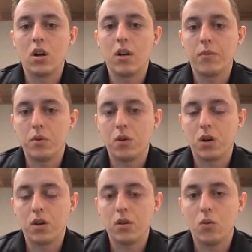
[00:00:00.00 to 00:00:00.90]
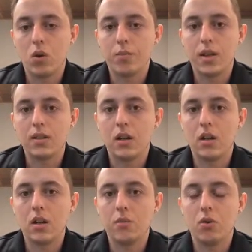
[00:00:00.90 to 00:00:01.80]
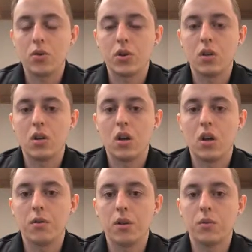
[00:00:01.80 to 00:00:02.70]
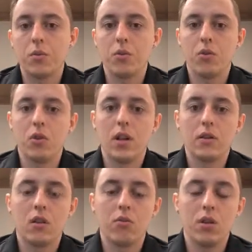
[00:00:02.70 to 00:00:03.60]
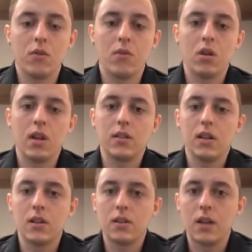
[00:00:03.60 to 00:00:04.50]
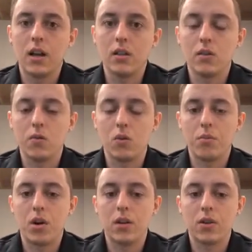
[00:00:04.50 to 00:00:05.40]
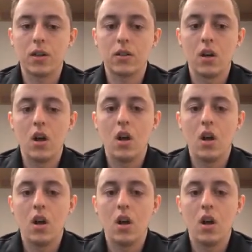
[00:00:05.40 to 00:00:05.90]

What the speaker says: I've been working on the whip antenna portion because we were utilizing 3 different antenna designs for the project.